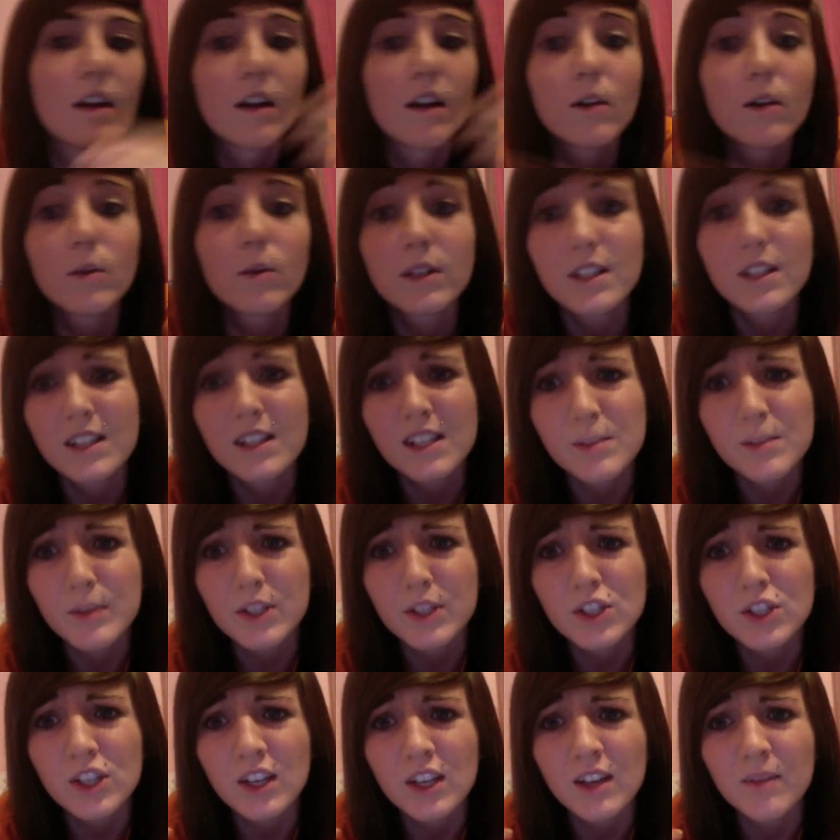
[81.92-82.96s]
What did this
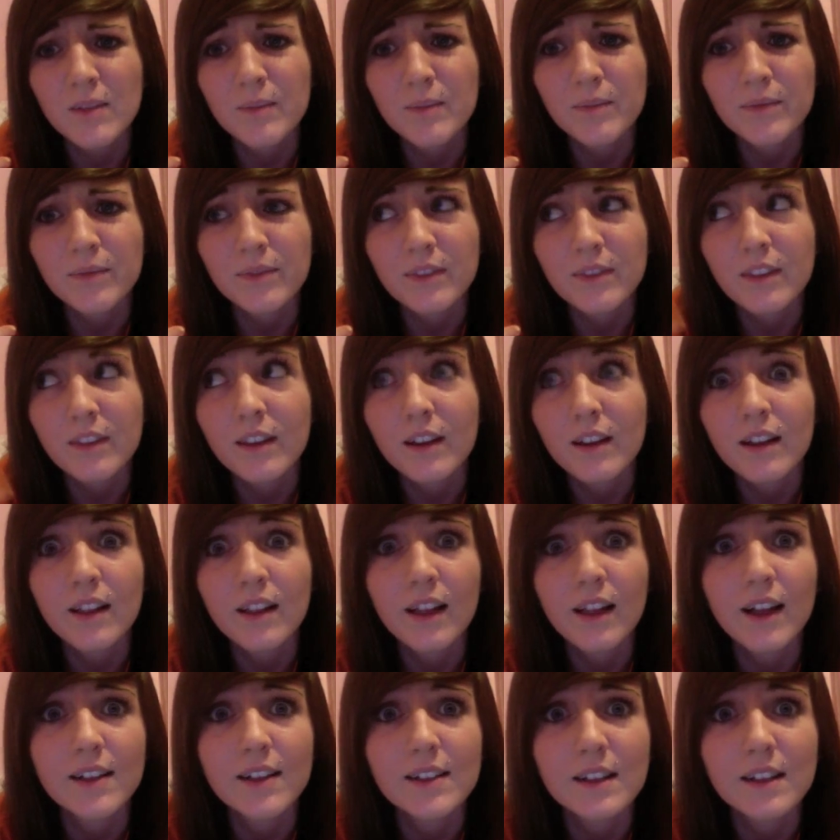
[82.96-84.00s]
bitch get?
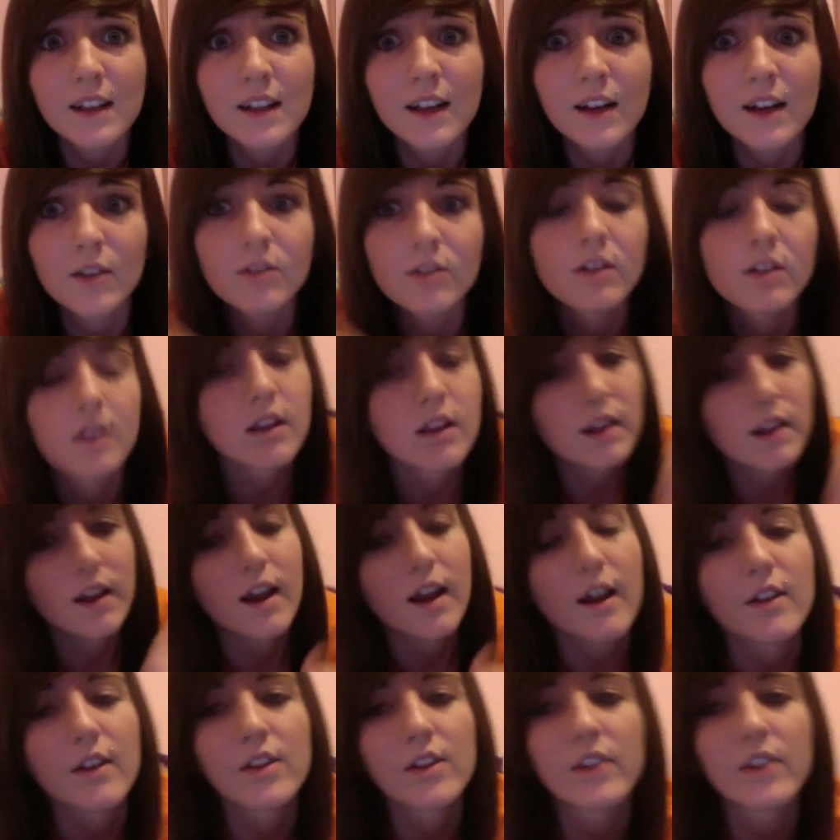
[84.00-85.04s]
Class clown. And then